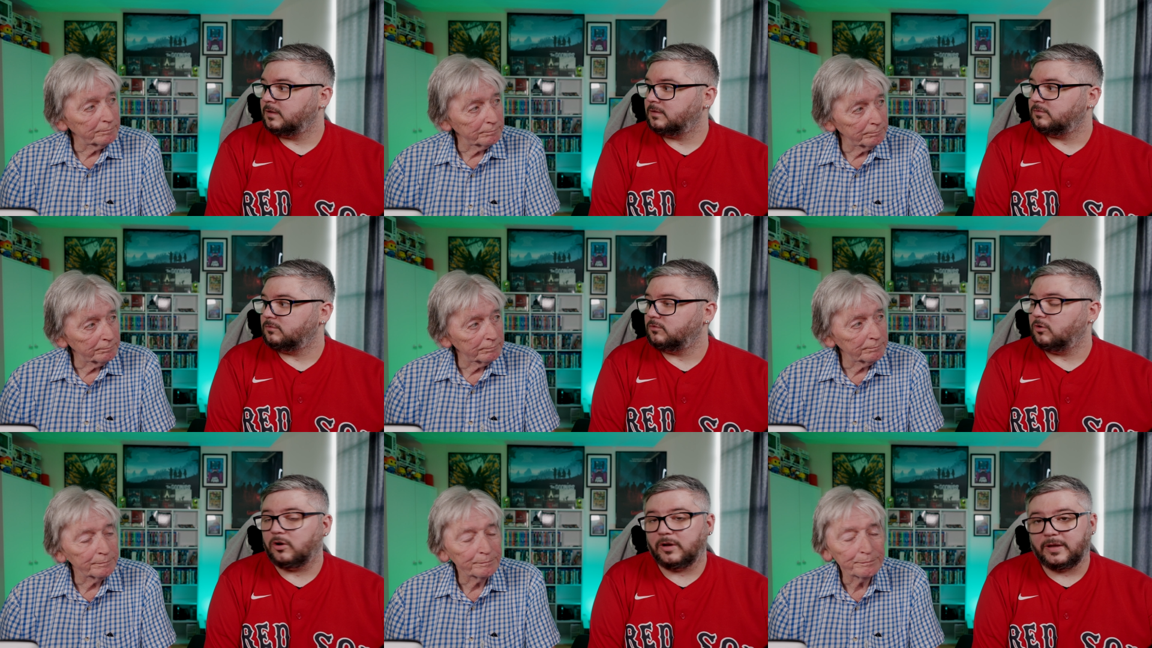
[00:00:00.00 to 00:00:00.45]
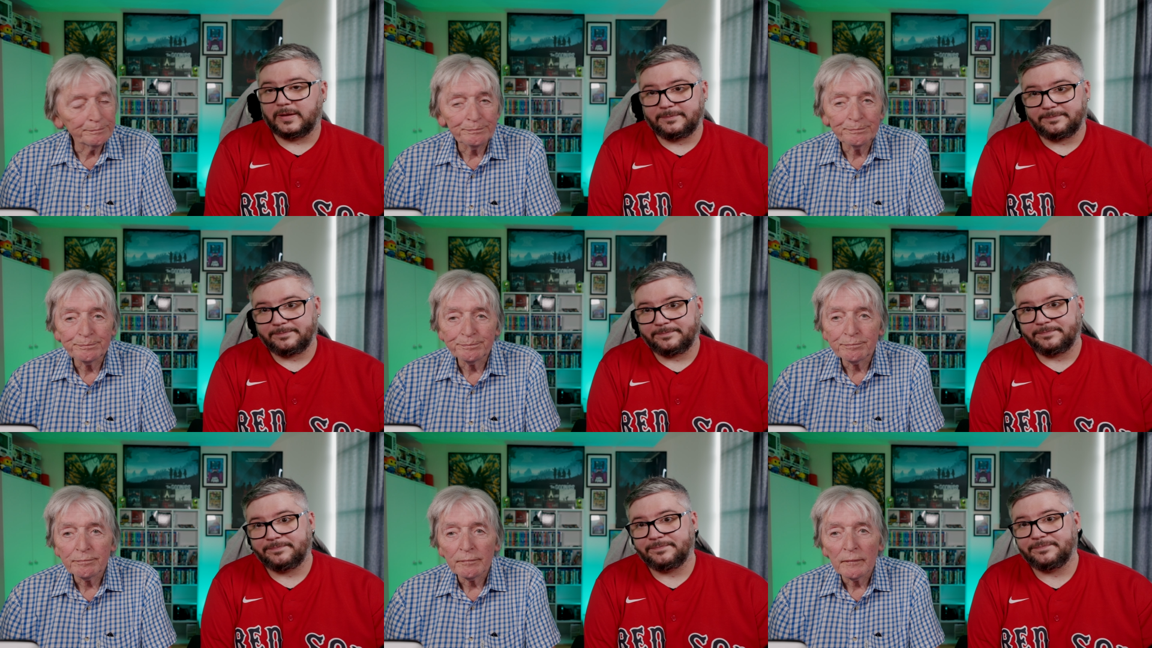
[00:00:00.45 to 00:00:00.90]
Speaker 1: Right.
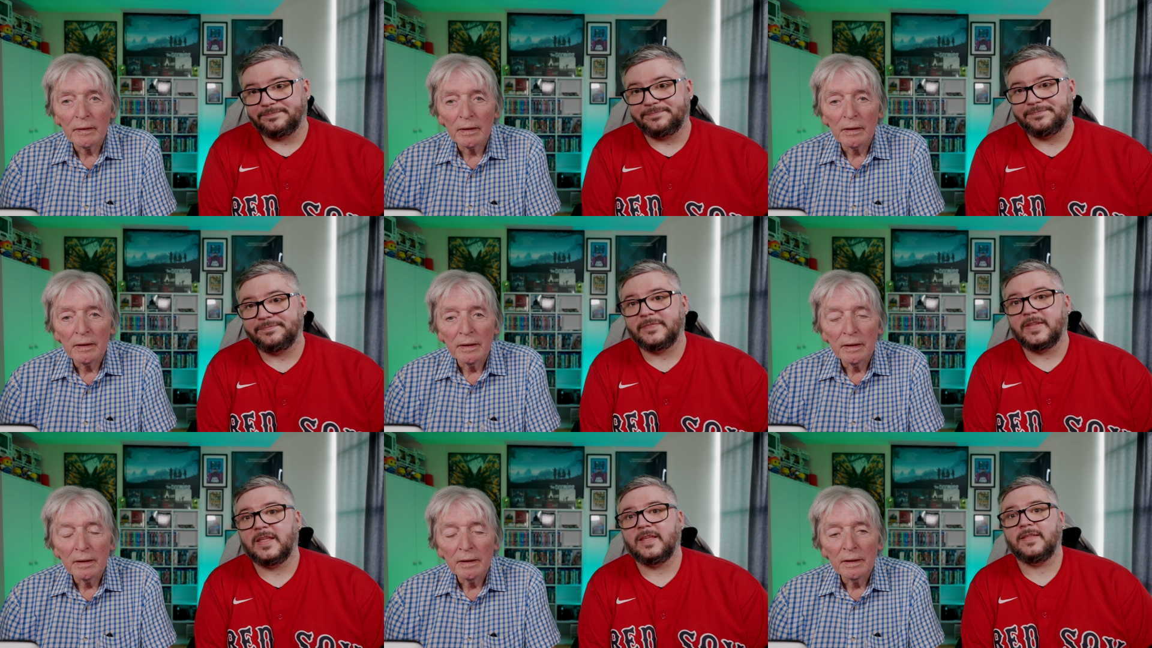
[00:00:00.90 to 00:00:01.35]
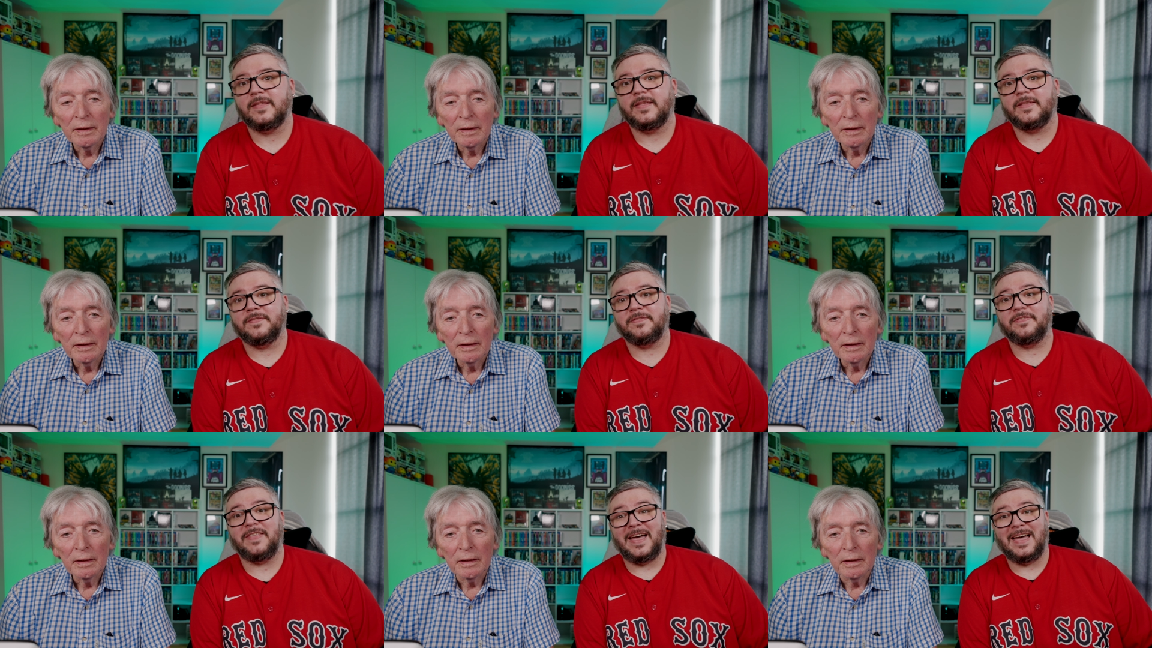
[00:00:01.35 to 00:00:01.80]

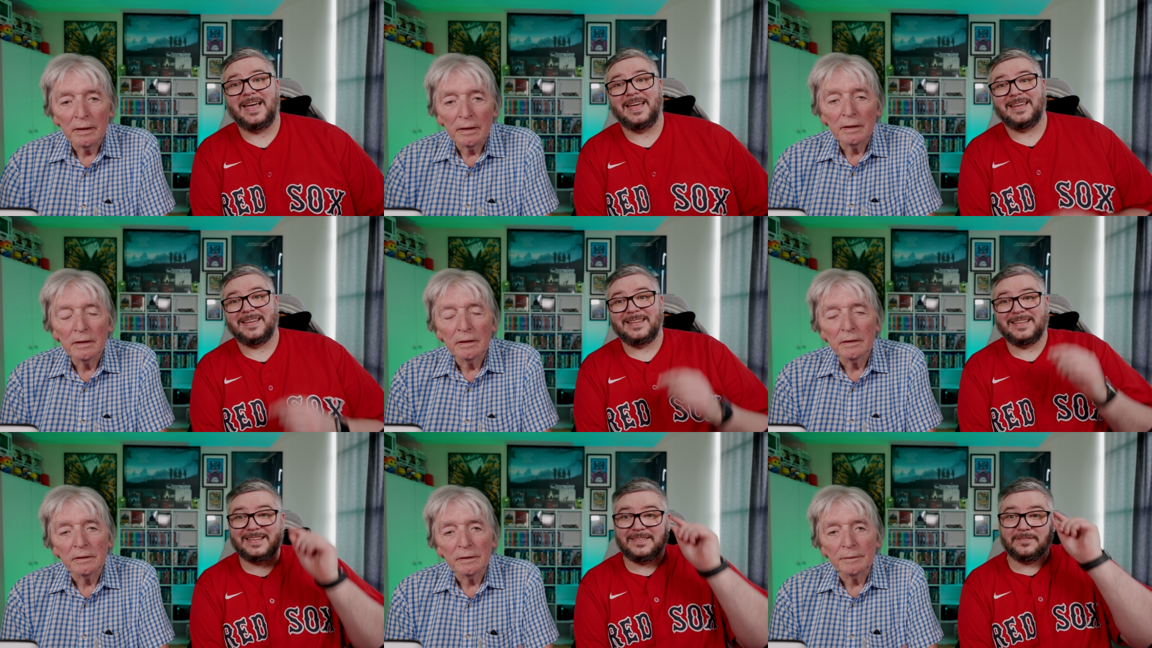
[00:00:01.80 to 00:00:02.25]
That,